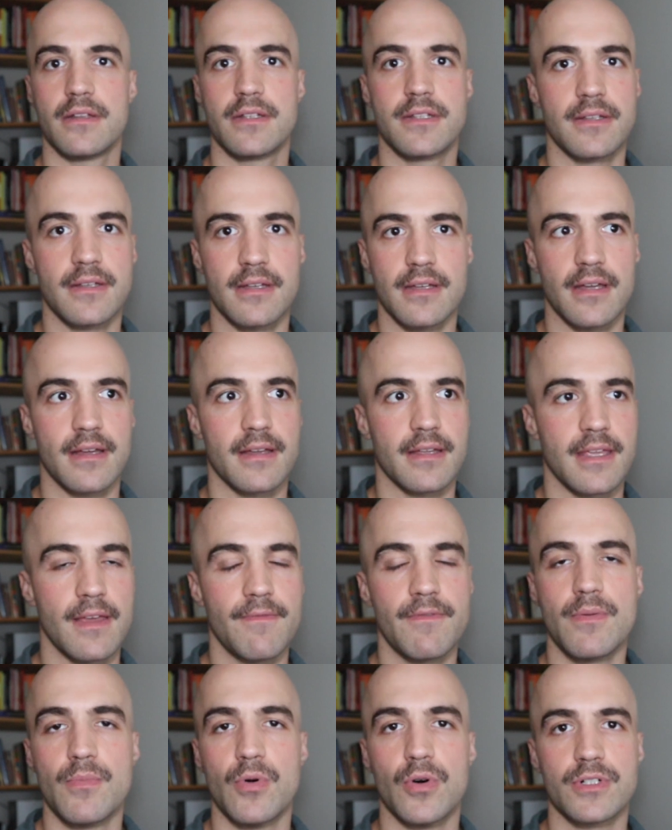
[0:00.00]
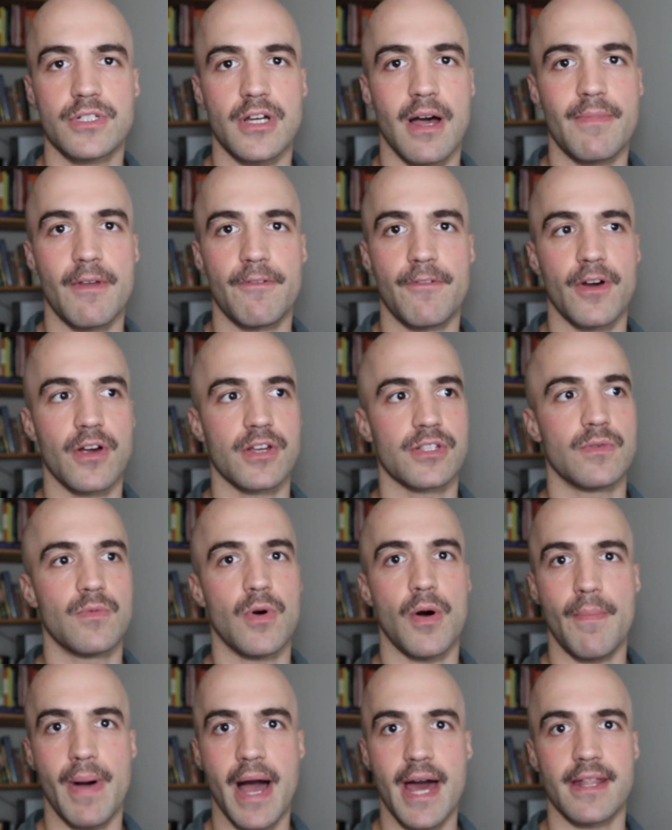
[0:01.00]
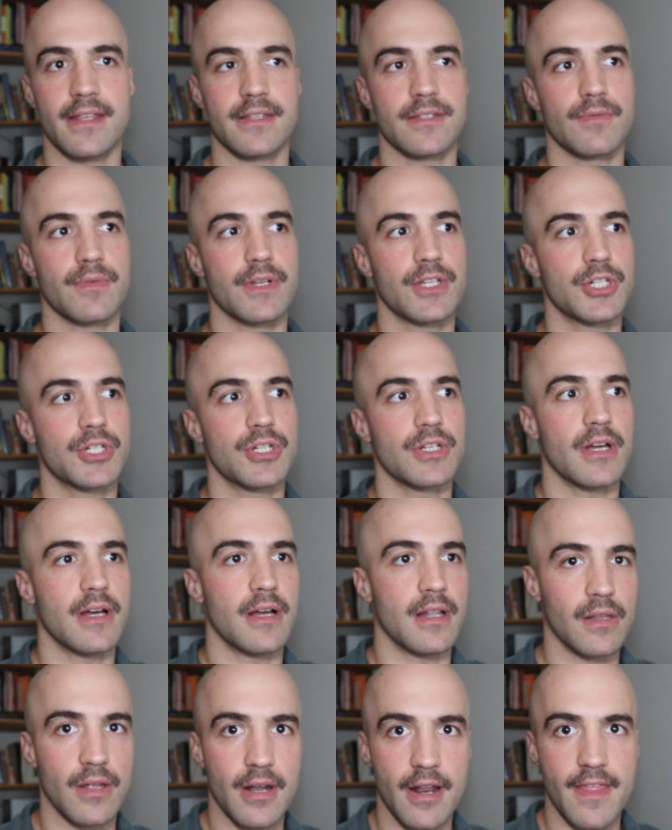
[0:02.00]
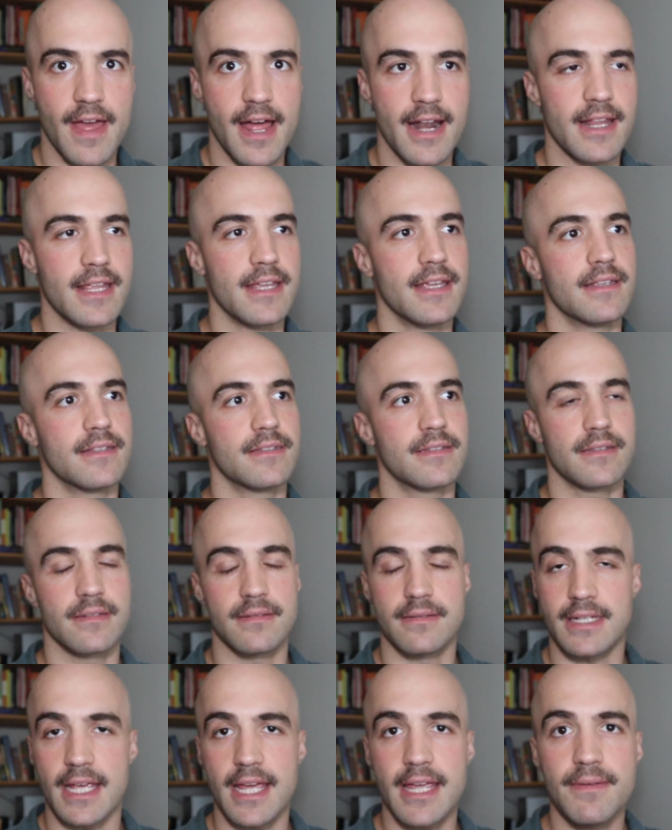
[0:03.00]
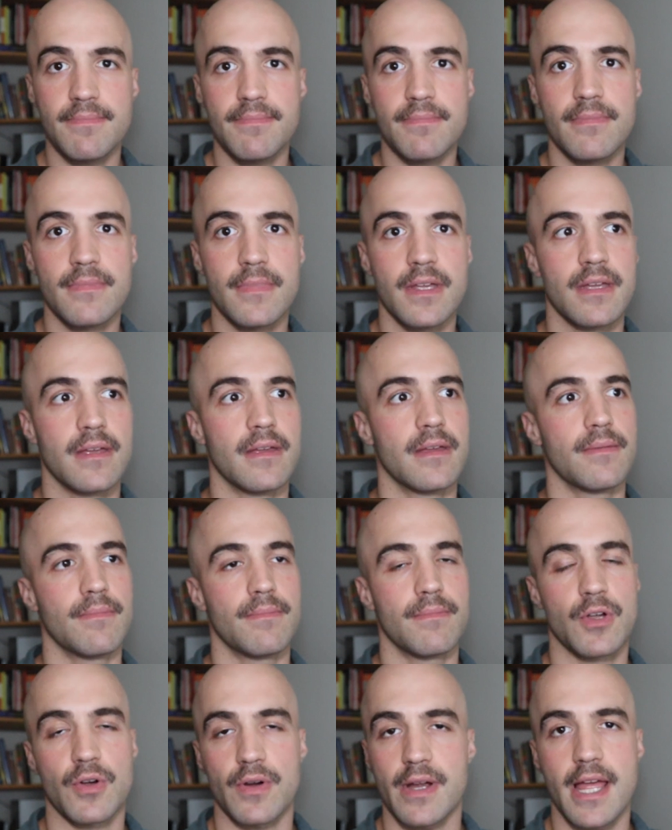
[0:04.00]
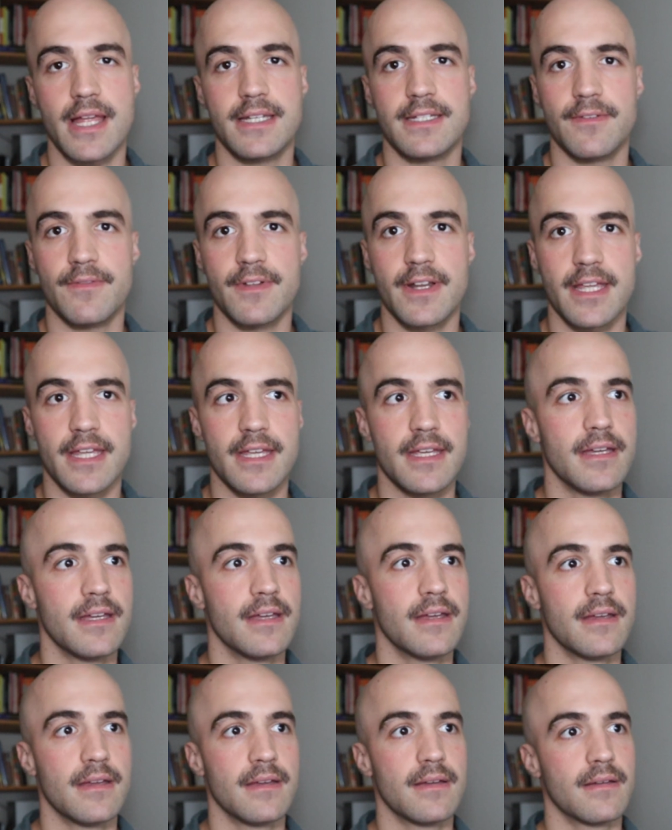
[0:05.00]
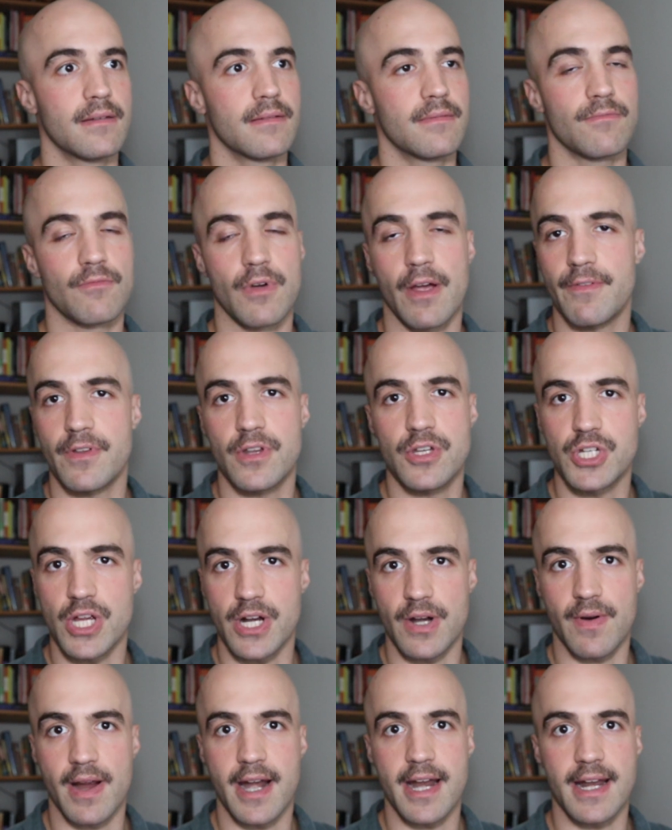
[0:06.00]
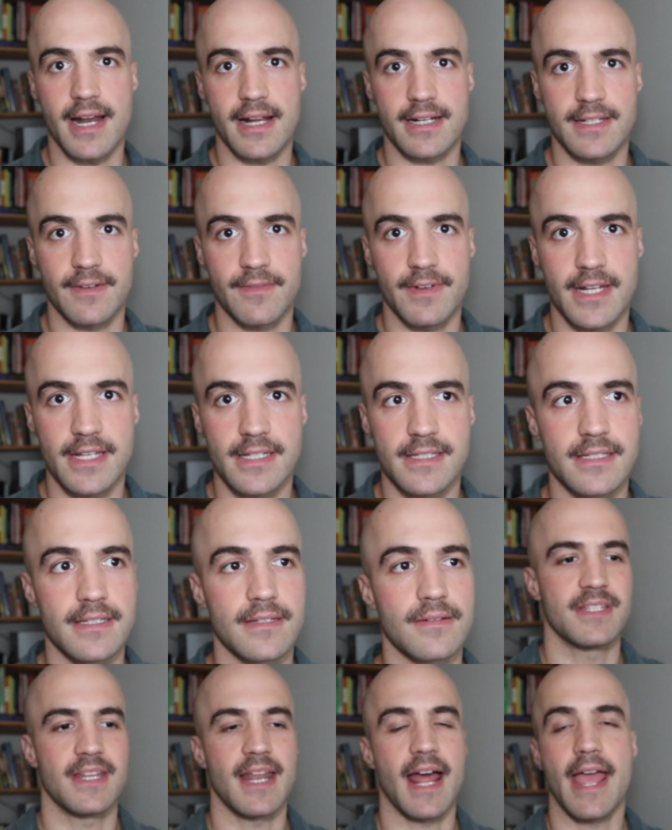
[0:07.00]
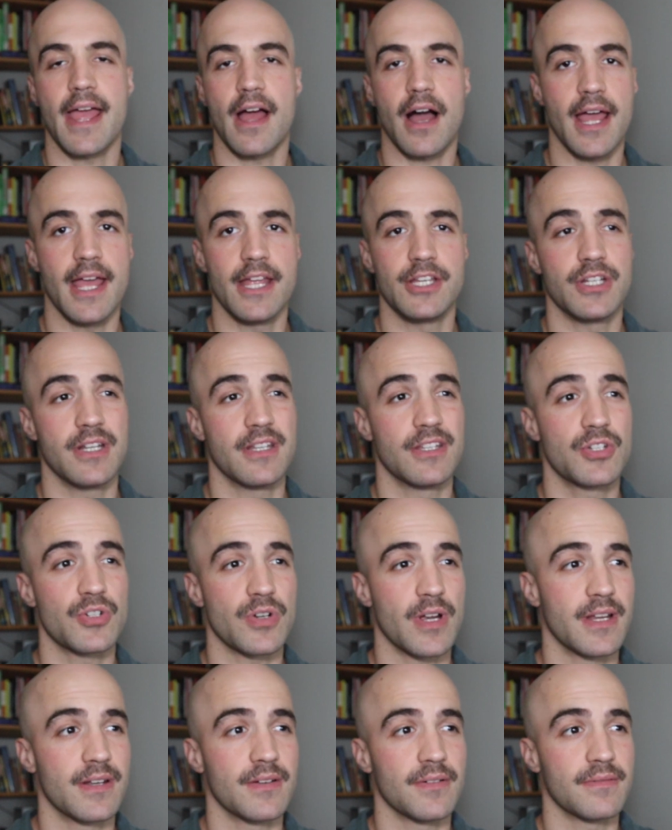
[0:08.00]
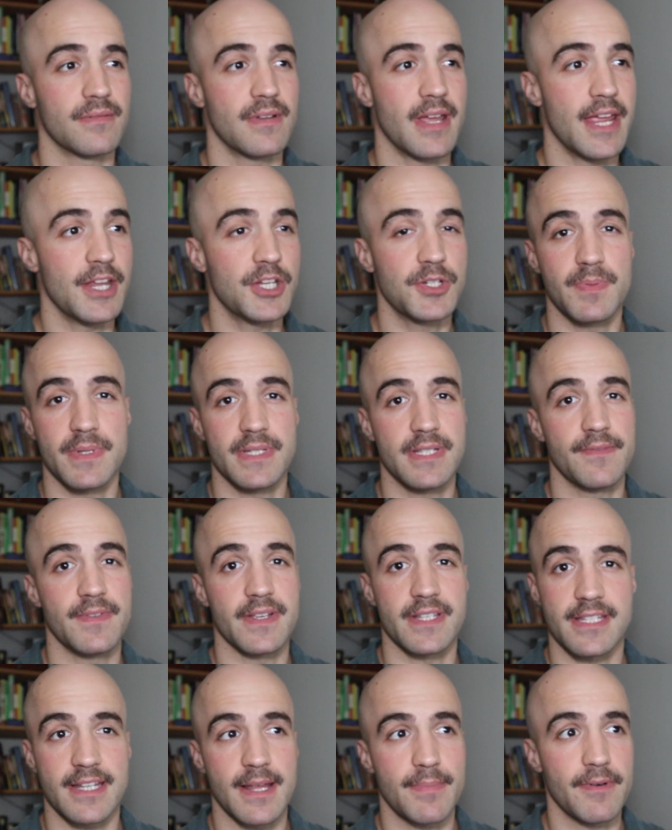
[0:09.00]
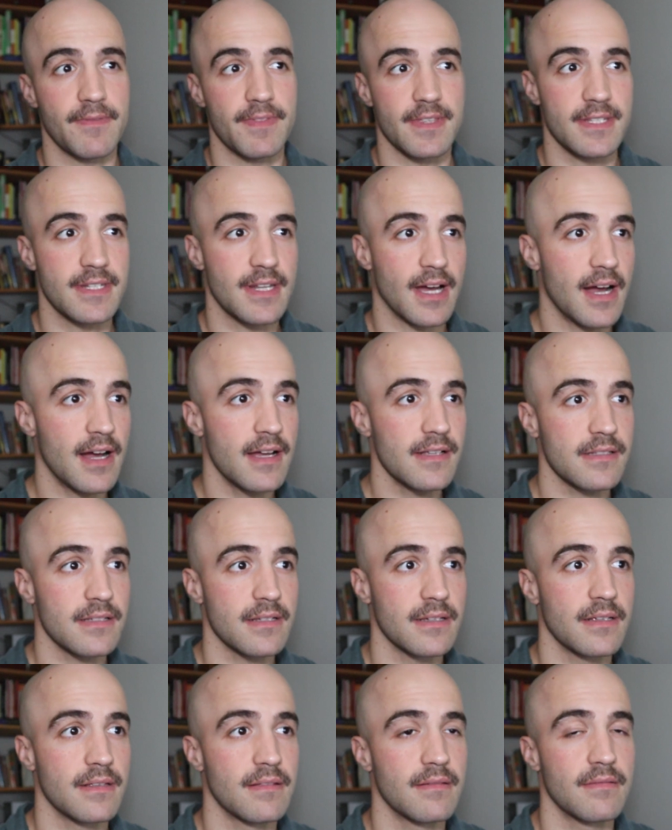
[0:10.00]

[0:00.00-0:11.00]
to give you more time to focus on what matters, which a lot of that is team, creativity, revenue generating activities. Because an AI agent is trained on each specific step of this task.